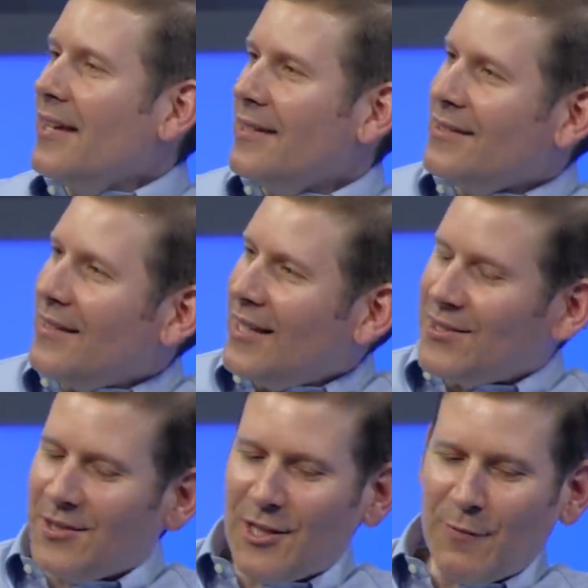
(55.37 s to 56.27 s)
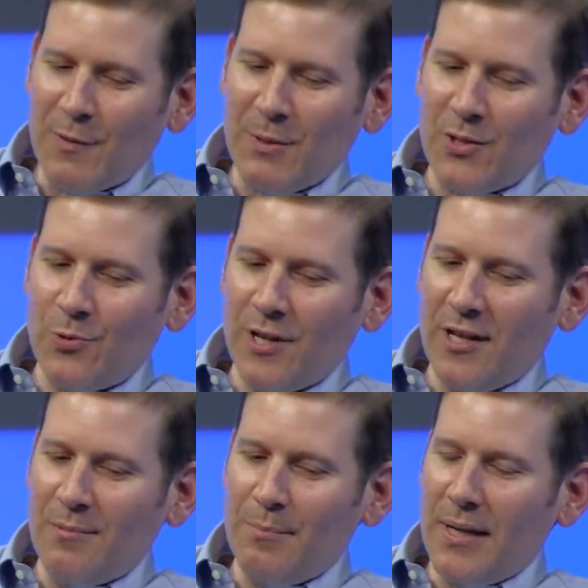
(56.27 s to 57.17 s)
is, it's different
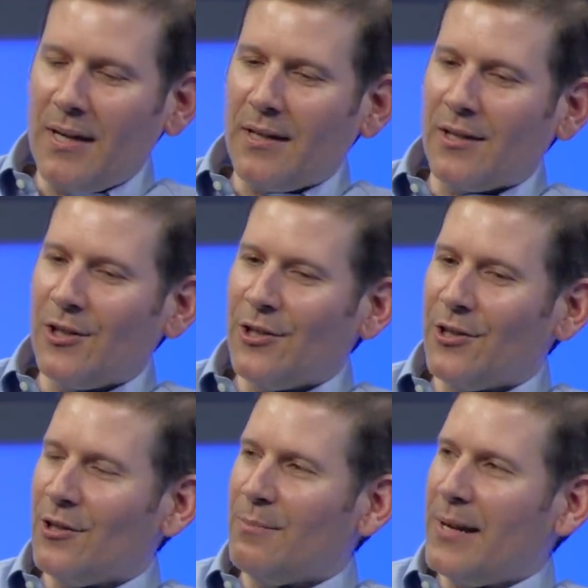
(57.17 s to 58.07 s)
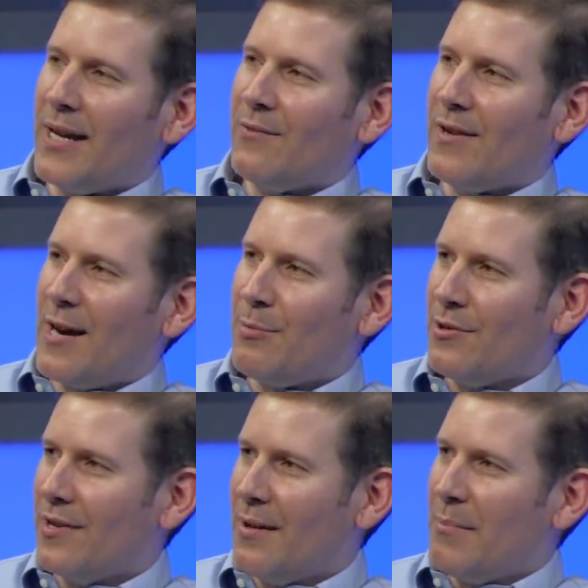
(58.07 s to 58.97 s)
between being a good or a bad
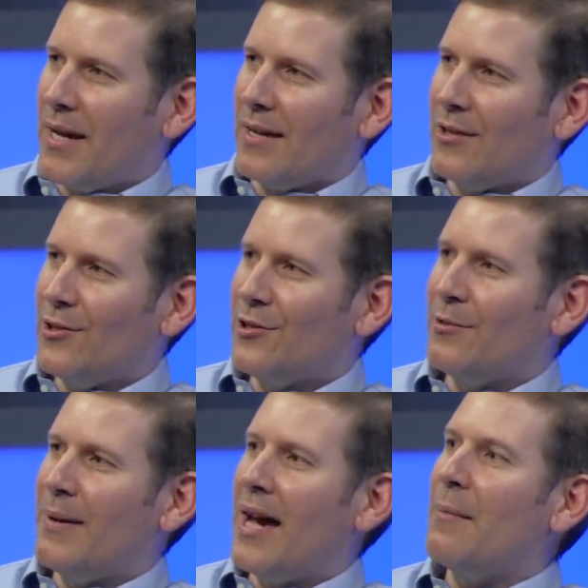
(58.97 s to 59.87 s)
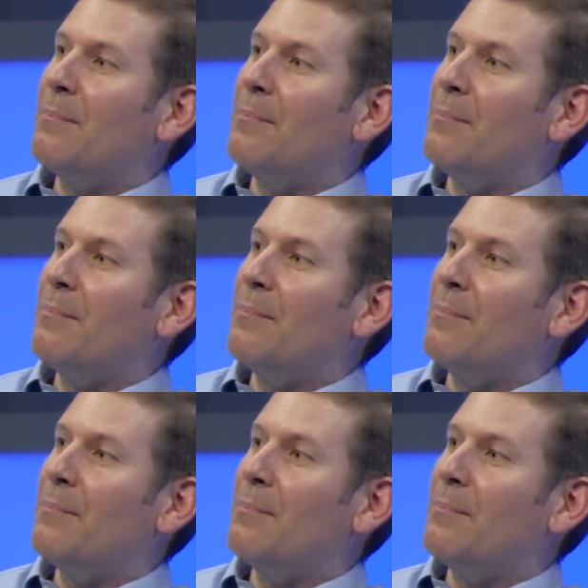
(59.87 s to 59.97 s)
rapper and making good or bad